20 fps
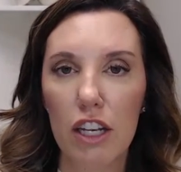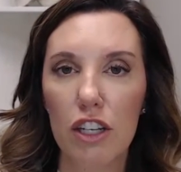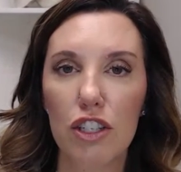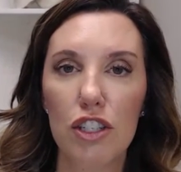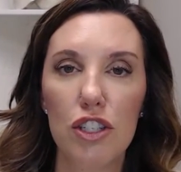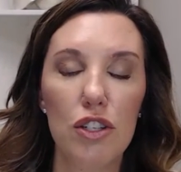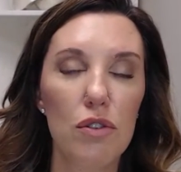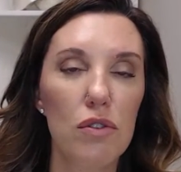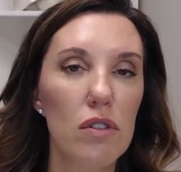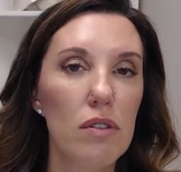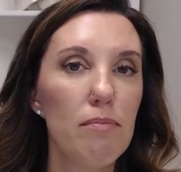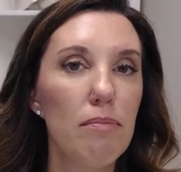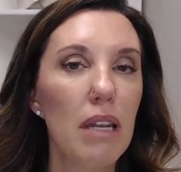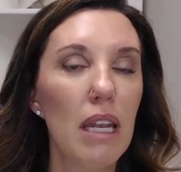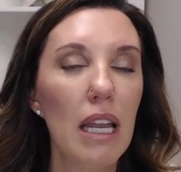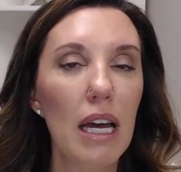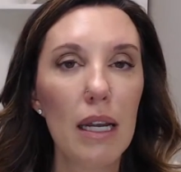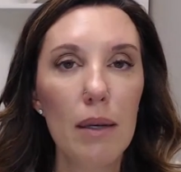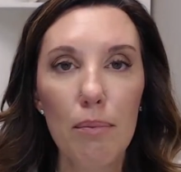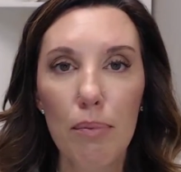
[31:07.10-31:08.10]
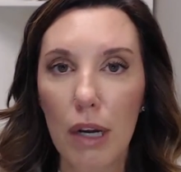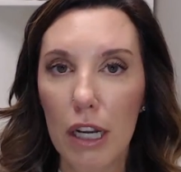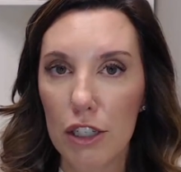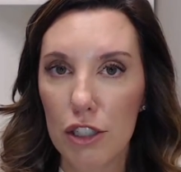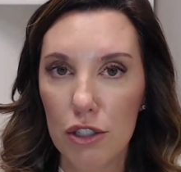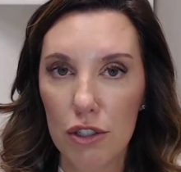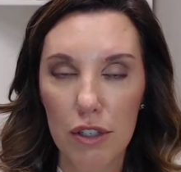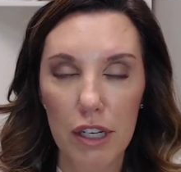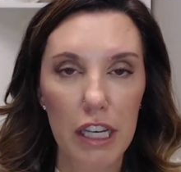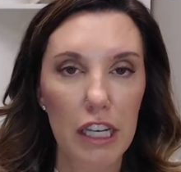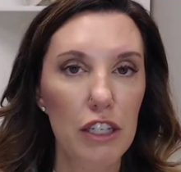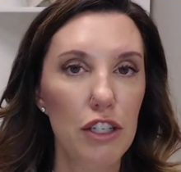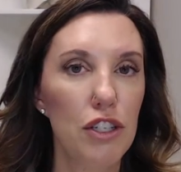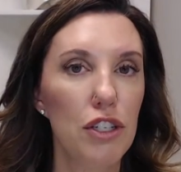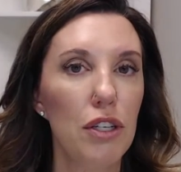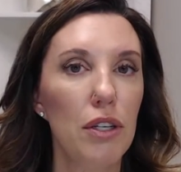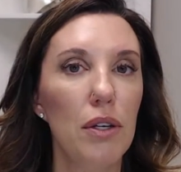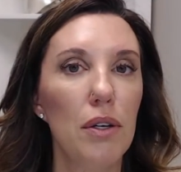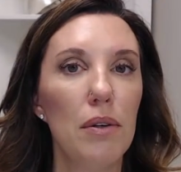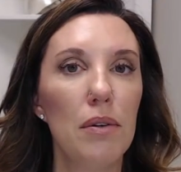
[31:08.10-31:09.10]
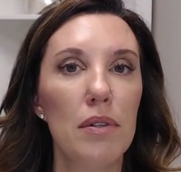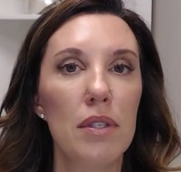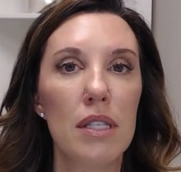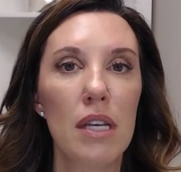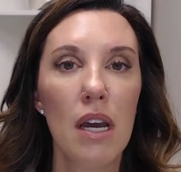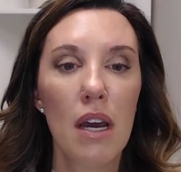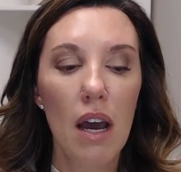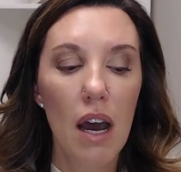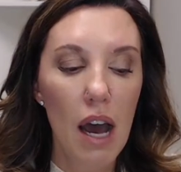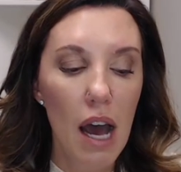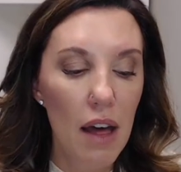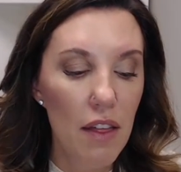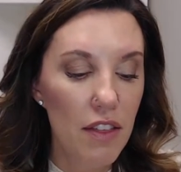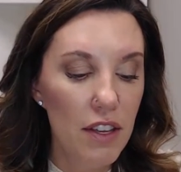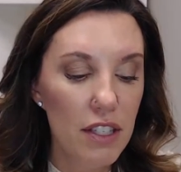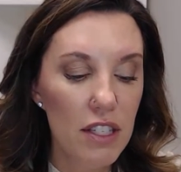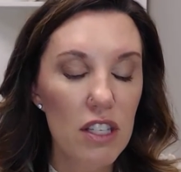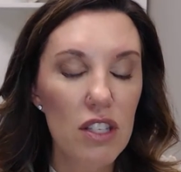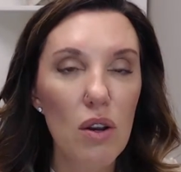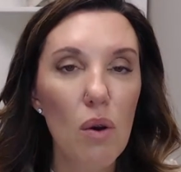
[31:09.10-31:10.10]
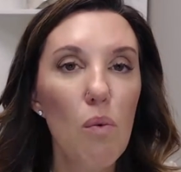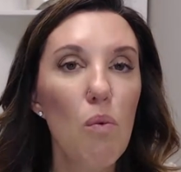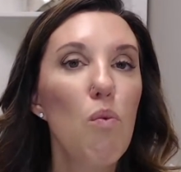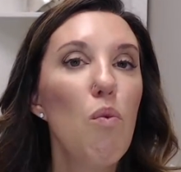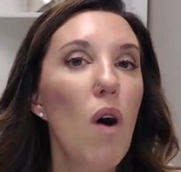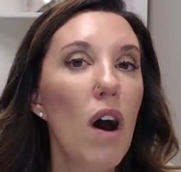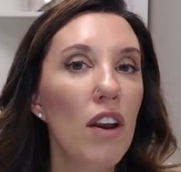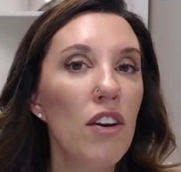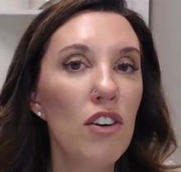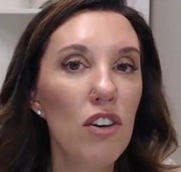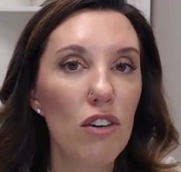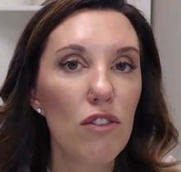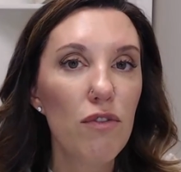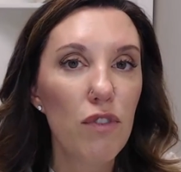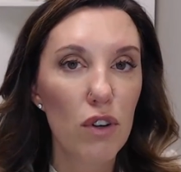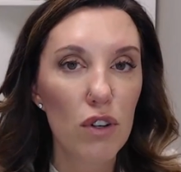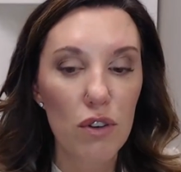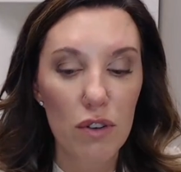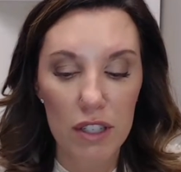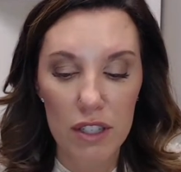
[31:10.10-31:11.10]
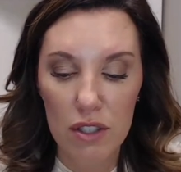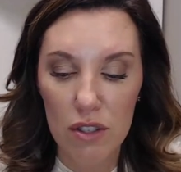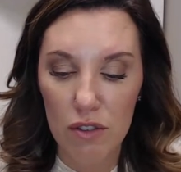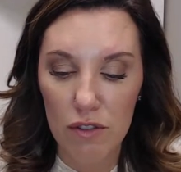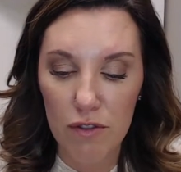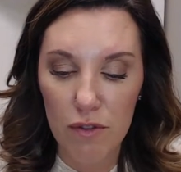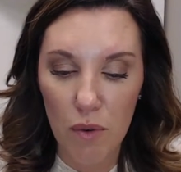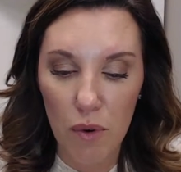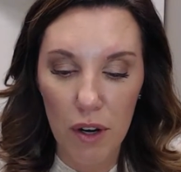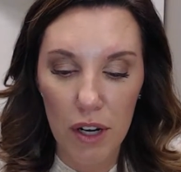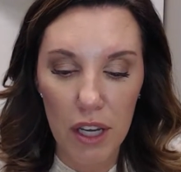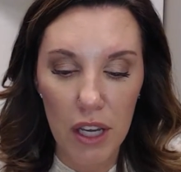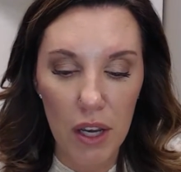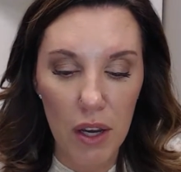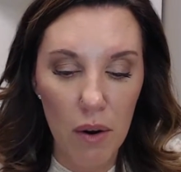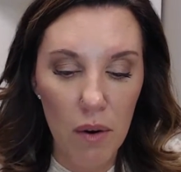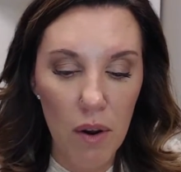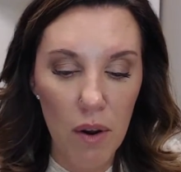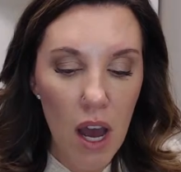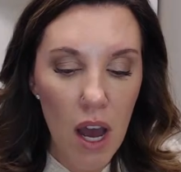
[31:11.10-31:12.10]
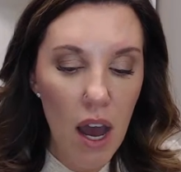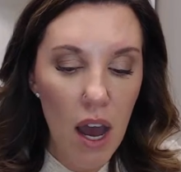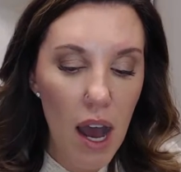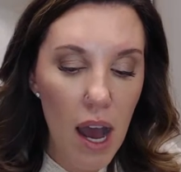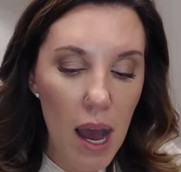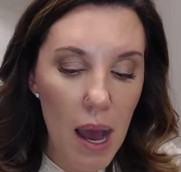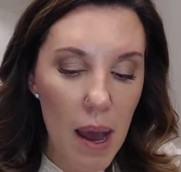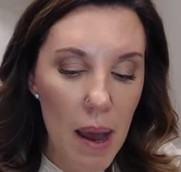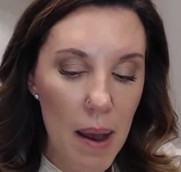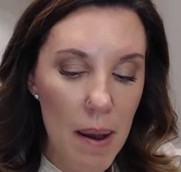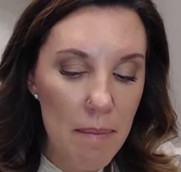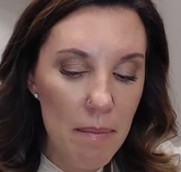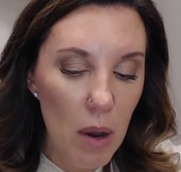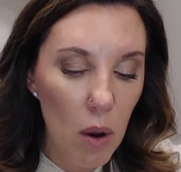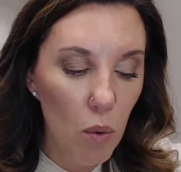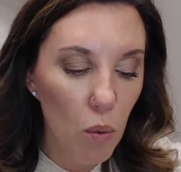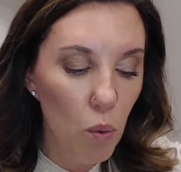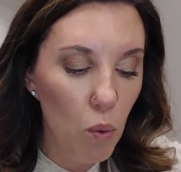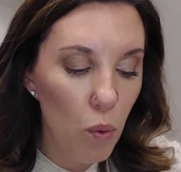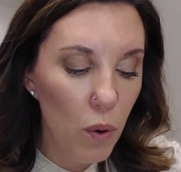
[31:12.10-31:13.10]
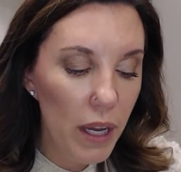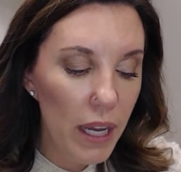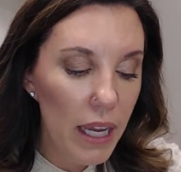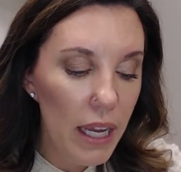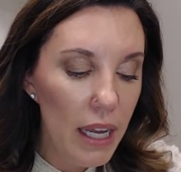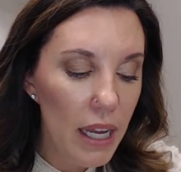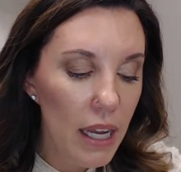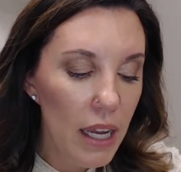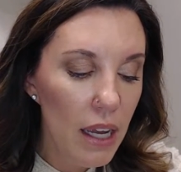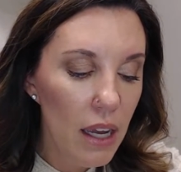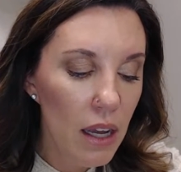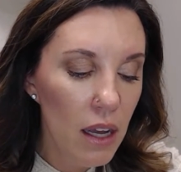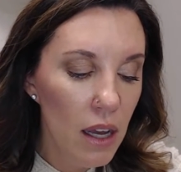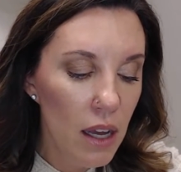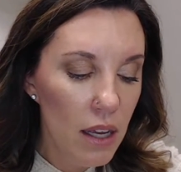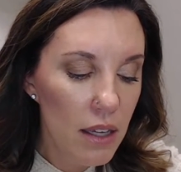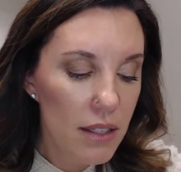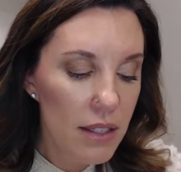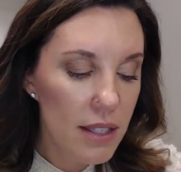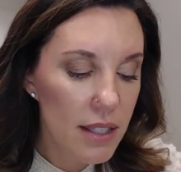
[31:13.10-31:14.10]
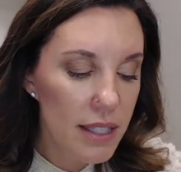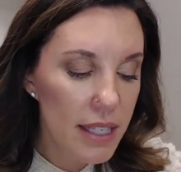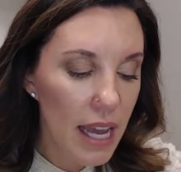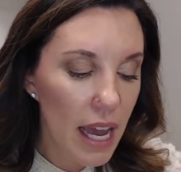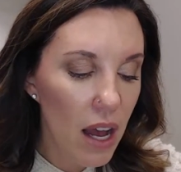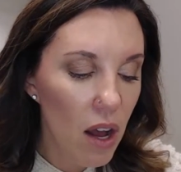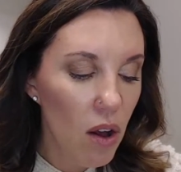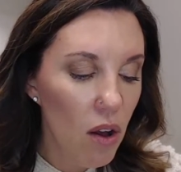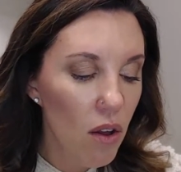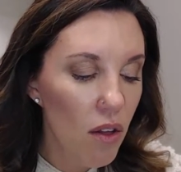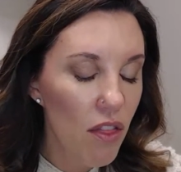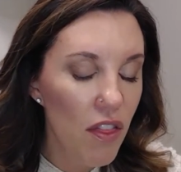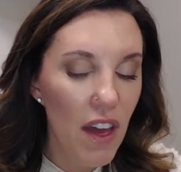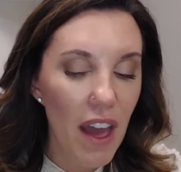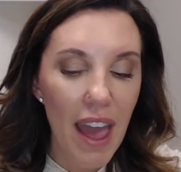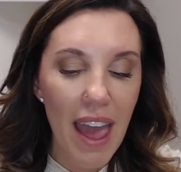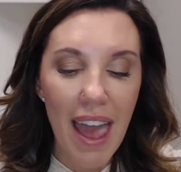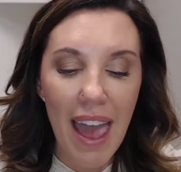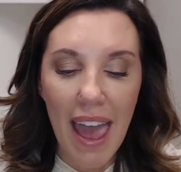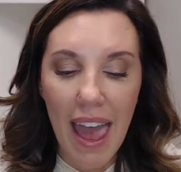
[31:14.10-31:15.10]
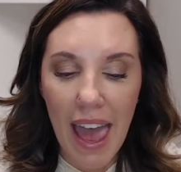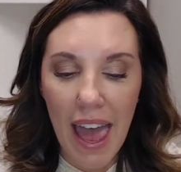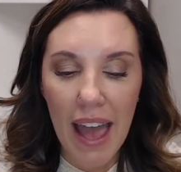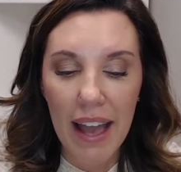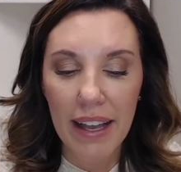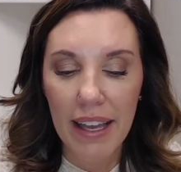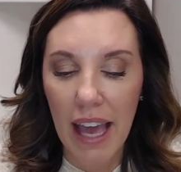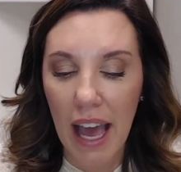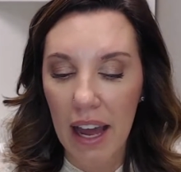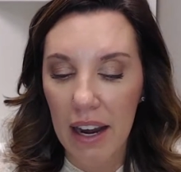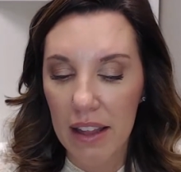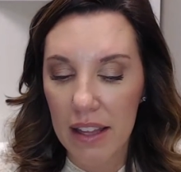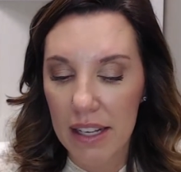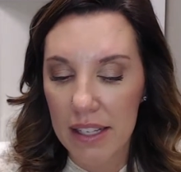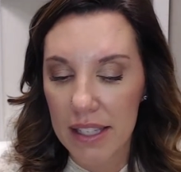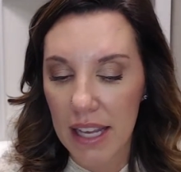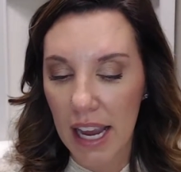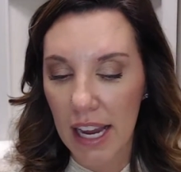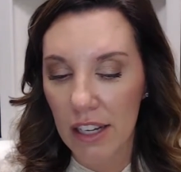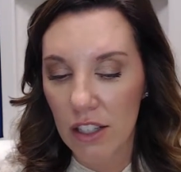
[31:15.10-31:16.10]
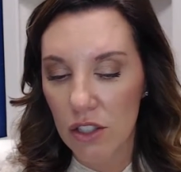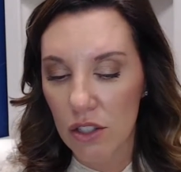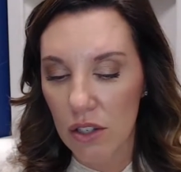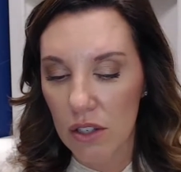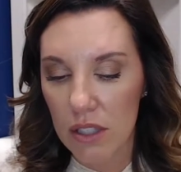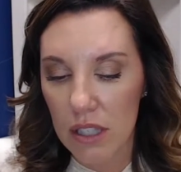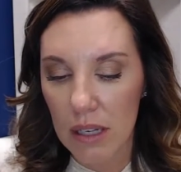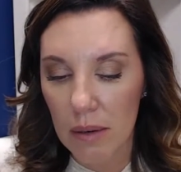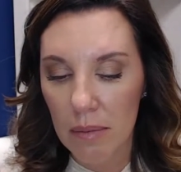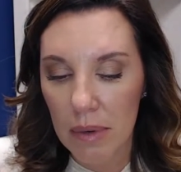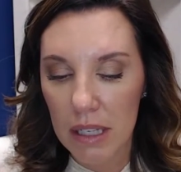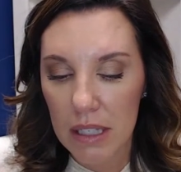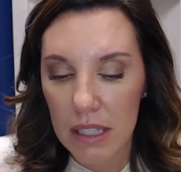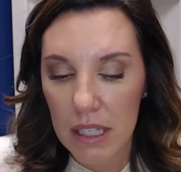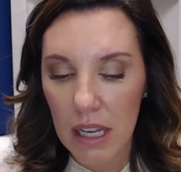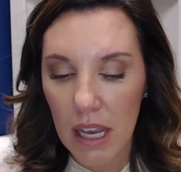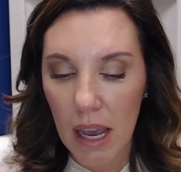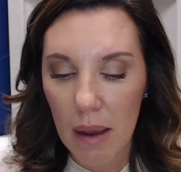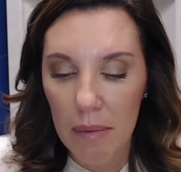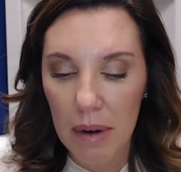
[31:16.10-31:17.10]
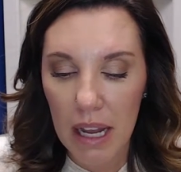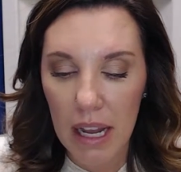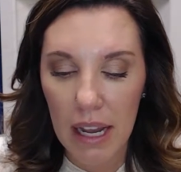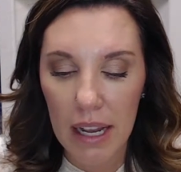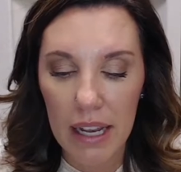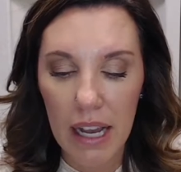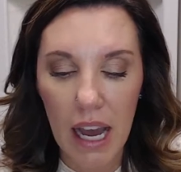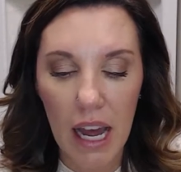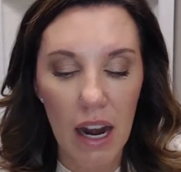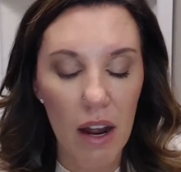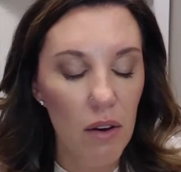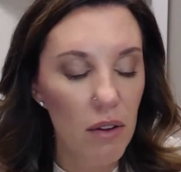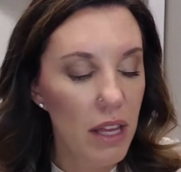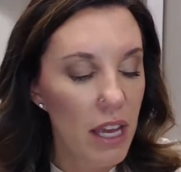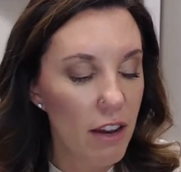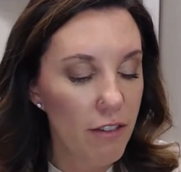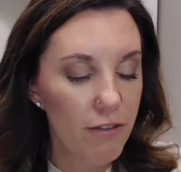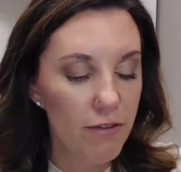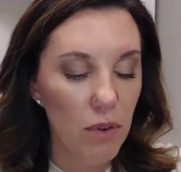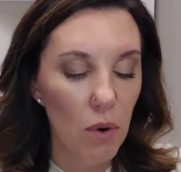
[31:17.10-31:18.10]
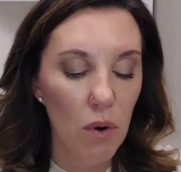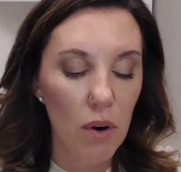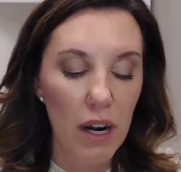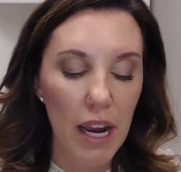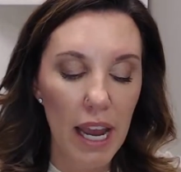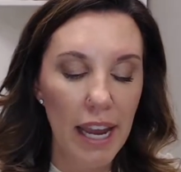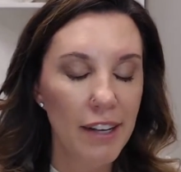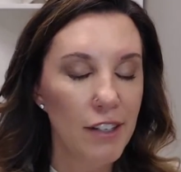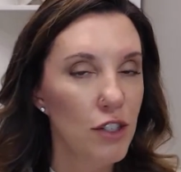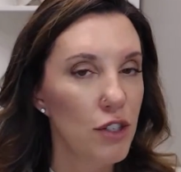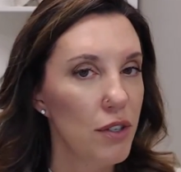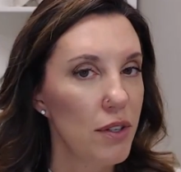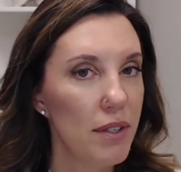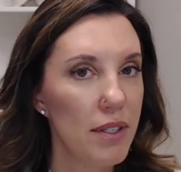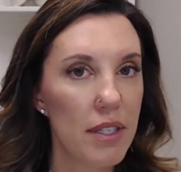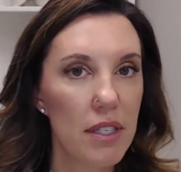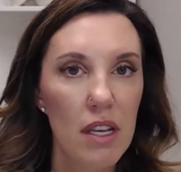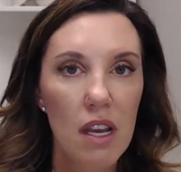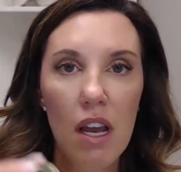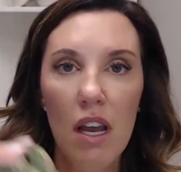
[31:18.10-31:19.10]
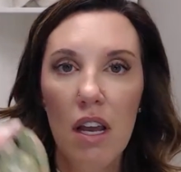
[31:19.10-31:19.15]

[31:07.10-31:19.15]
issues, blood pressure issues, this is a wonderful crystal for you. We sell the heck out of these angels. I'm going to see how many I got. I only have 4 angels.